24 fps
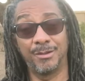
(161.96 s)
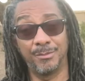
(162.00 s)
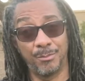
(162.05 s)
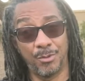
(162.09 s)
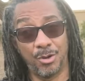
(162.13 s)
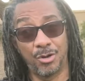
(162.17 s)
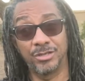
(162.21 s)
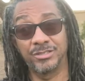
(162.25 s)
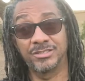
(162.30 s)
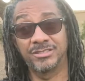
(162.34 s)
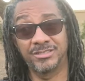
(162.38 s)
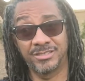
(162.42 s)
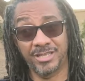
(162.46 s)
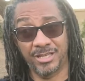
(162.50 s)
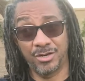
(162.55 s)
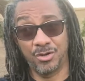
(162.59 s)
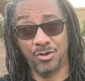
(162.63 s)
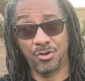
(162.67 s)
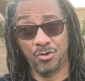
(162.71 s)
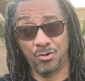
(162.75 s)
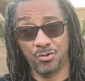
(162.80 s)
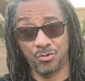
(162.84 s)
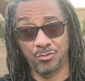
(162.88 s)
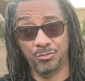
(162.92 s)
Mars is at
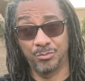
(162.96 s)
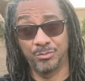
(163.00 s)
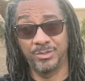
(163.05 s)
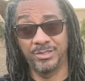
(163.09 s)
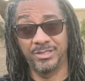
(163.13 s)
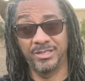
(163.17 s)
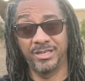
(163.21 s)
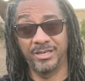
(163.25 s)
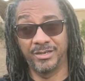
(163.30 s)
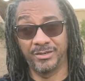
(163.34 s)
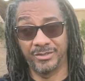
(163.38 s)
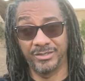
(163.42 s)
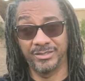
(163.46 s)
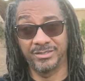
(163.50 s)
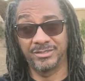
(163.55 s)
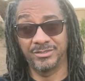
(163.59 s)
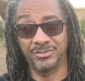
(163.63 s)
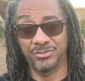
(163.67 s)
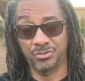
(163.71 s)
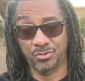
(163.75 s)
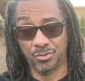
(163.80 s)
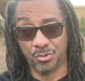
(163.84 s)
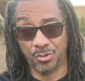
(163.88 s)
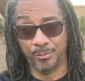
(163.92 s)
home in Aries and
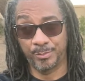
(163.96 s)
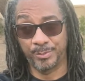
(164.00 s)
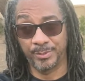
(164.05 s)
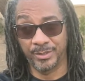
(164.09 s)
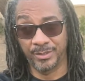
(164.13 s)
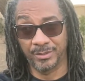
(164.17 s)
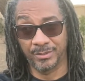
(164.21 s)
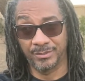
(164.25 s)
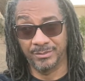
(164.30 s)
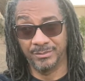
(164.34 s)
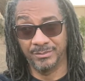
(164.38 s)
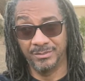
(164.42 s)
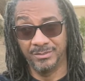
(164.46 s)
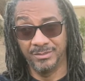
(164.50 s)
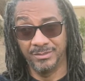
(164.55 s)
Scorpio